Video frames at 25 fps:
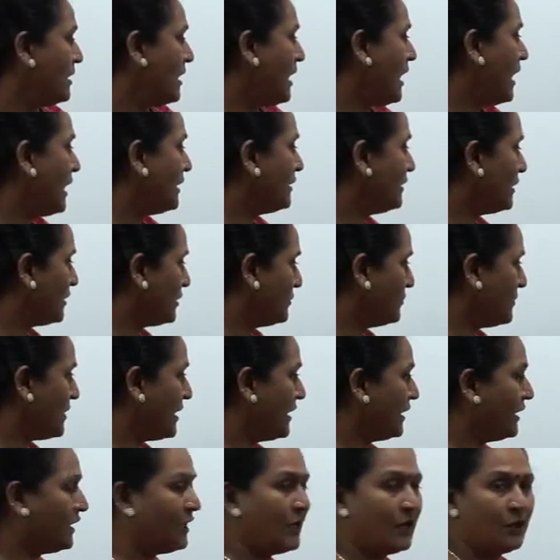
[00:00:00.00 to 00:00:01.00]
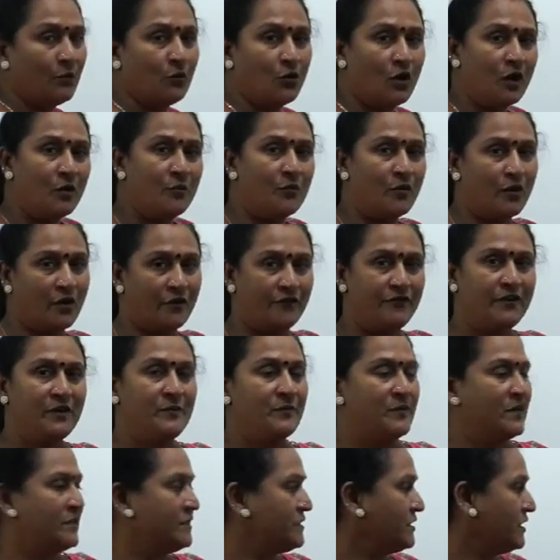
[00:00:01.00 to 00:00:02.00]
and the remaining at what profit
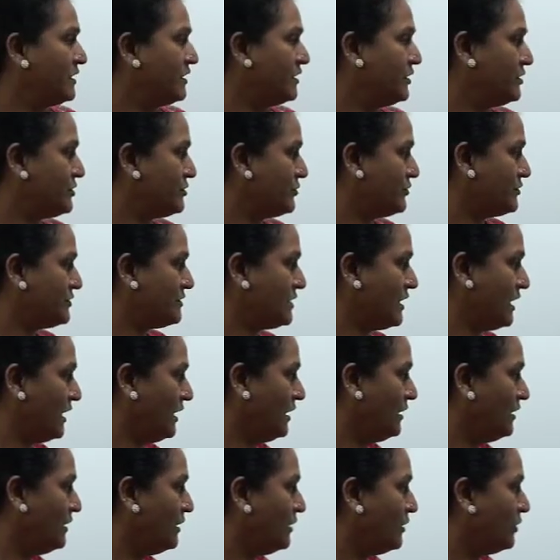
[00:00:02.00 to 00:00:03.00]
percent he should sell